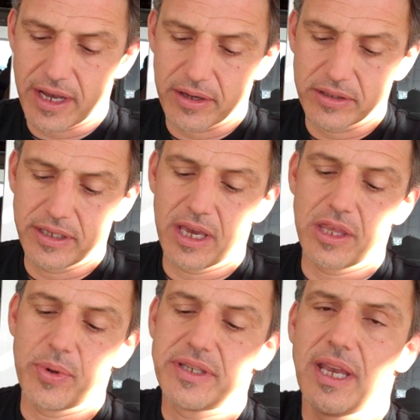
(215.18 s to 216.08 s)
Yeah, that we
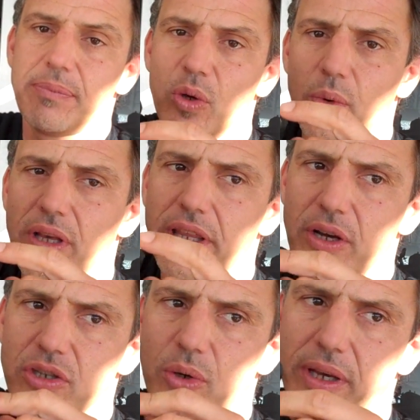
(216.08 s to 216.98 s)
taped the wheel here
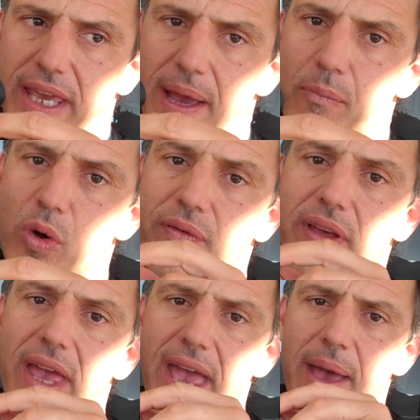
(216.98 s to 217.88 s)
so I can't move.
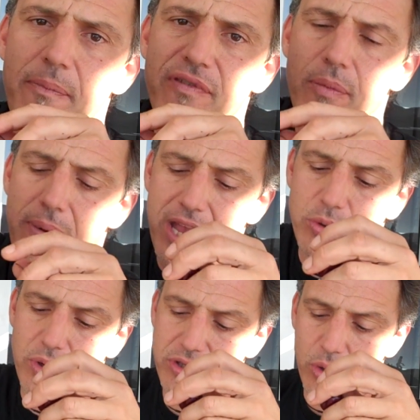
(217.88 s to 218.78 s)
M for manual
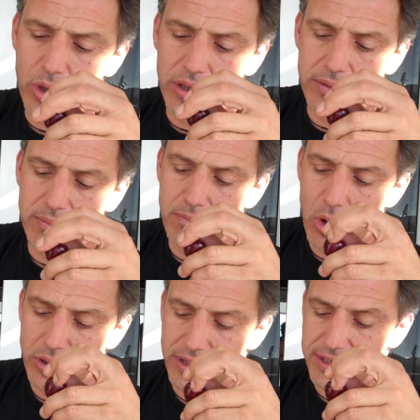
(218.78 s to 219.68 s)
is the only mode
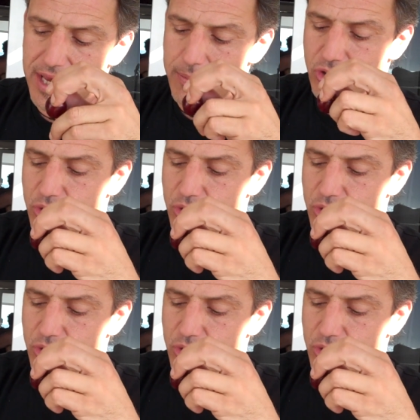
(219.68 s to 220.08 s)
that this camera shoots